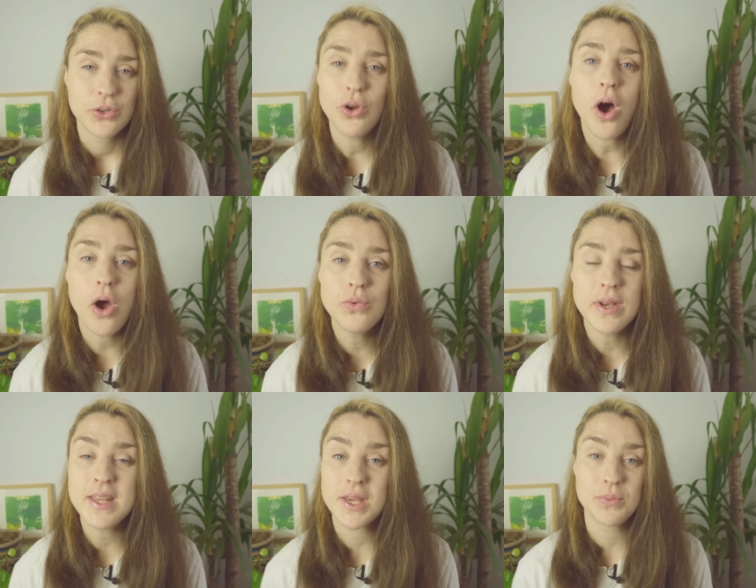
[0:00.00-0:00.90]
not
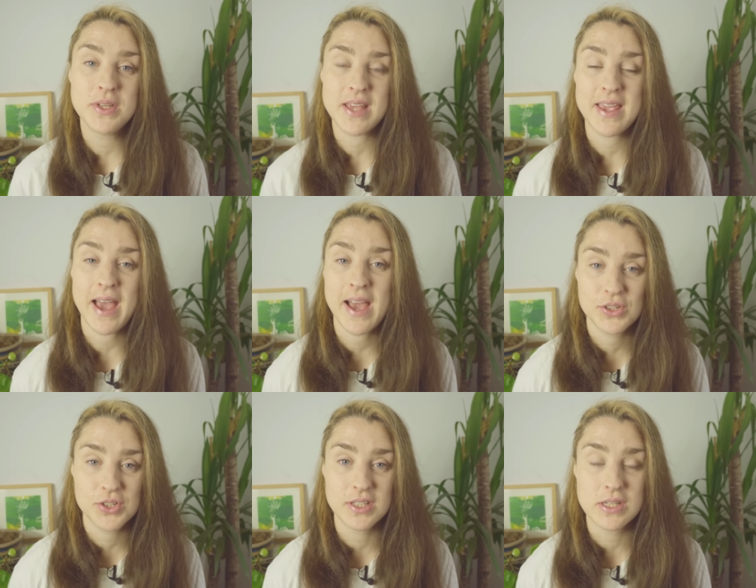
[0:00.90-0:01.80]
only can we take
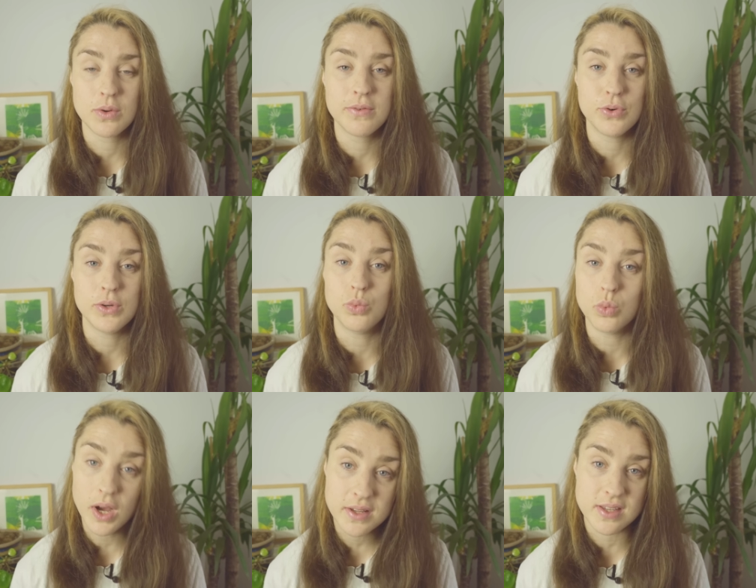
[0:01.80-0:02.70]
action to avoid
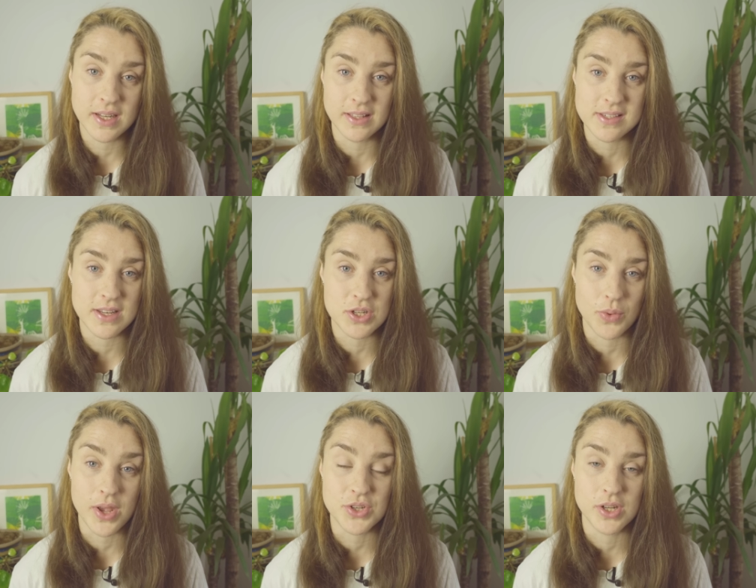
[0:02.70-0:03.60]
worsening the
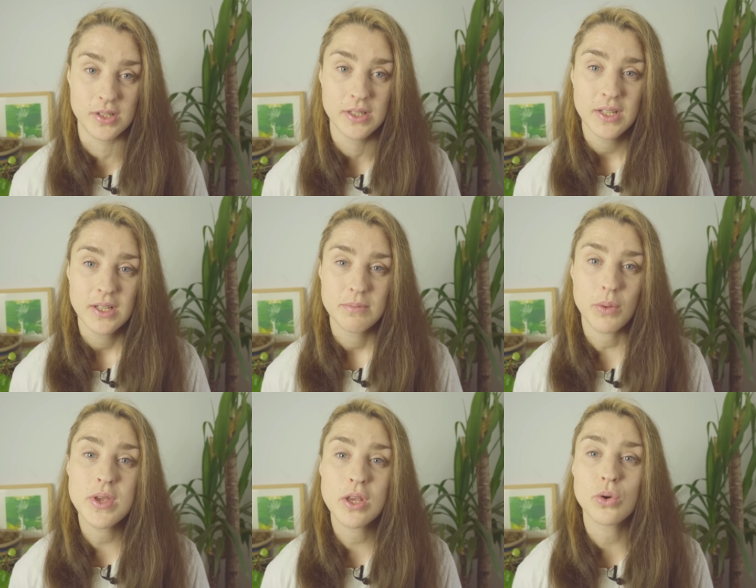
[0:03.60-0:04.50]
situation,
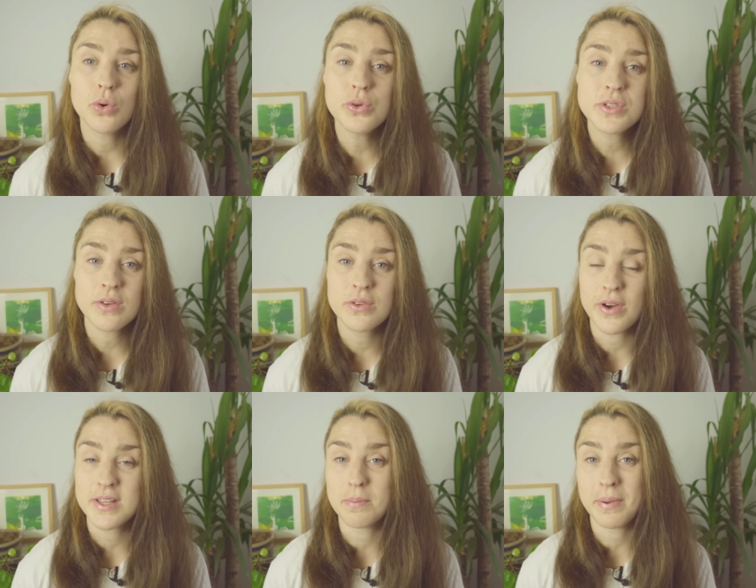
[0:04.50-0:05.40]
but we can also
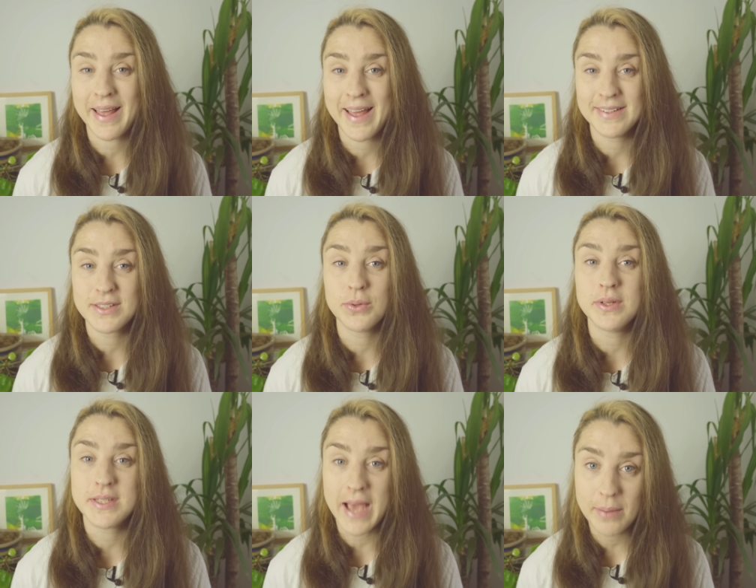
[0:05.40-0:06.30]
devise a plan to
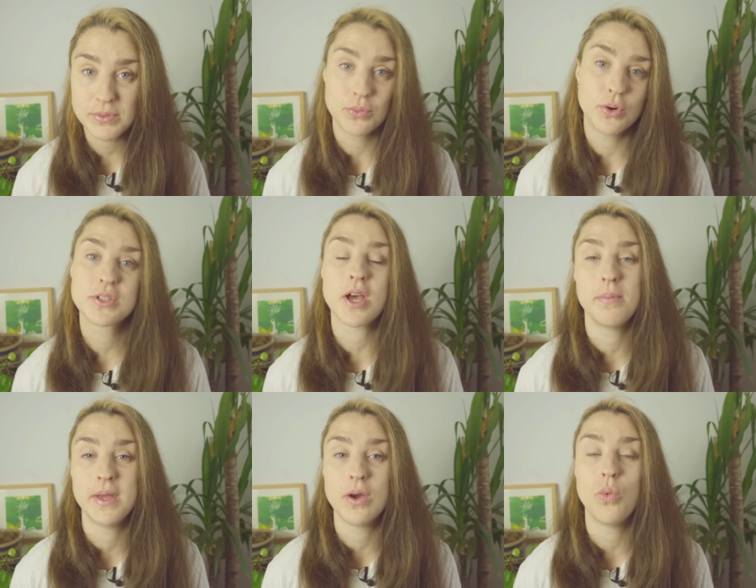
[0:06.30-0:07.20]
adapt to what's
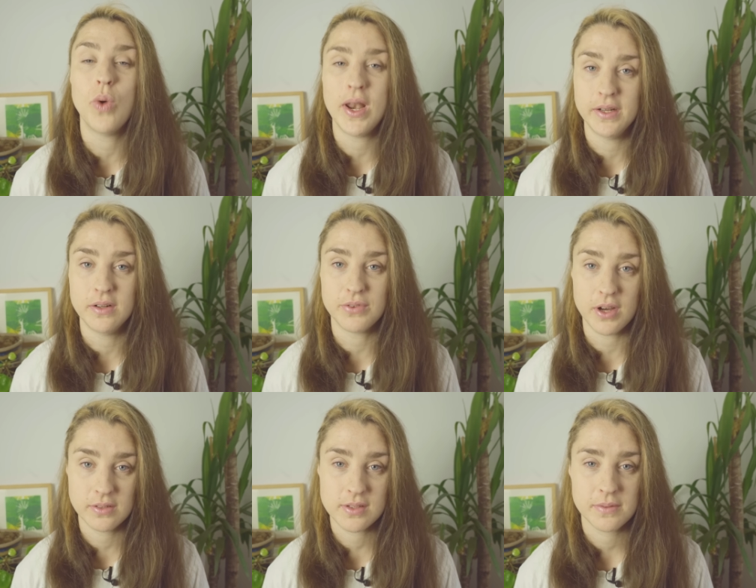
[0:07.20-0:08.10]
coming well in
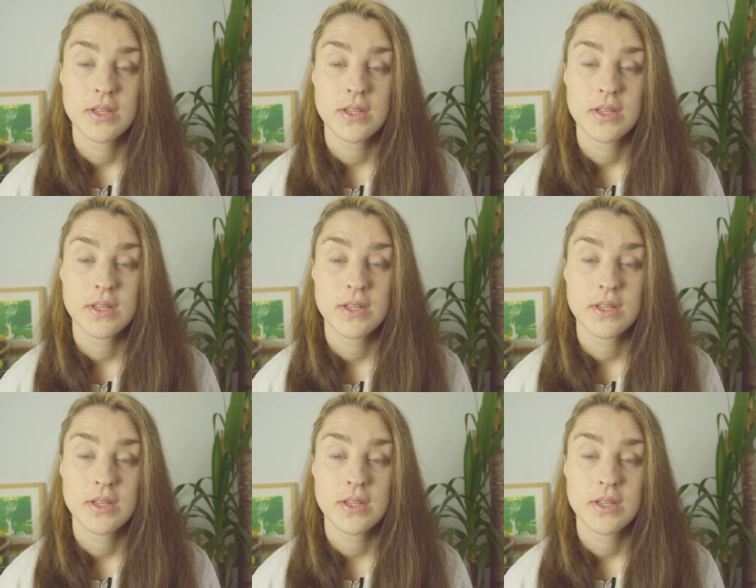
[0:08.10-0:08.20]
advance.